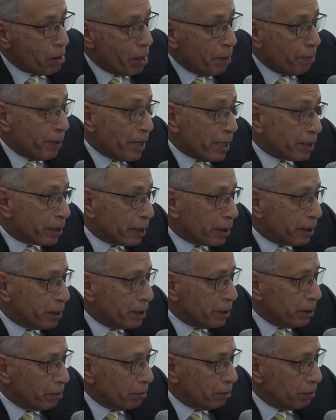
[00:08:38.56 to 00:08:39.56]

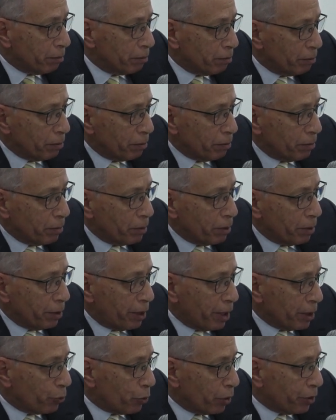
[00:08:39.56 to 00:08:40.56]
Implicitly,
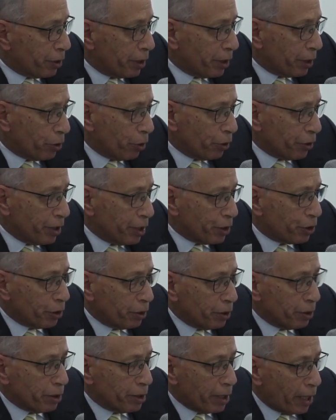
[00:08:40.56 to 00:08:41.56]
this was a
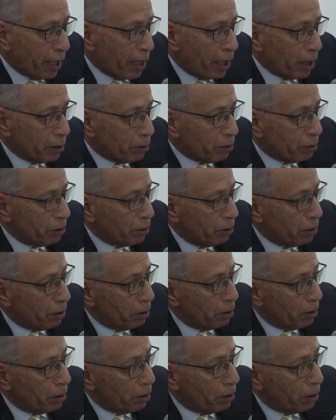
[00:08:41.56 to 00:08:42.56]
recognition that
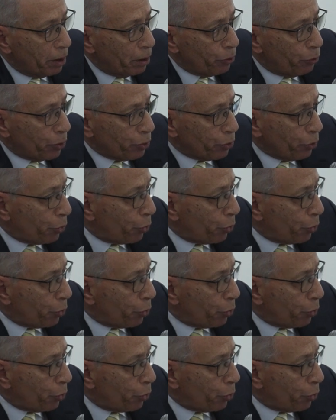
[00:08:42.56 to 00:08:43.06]
it was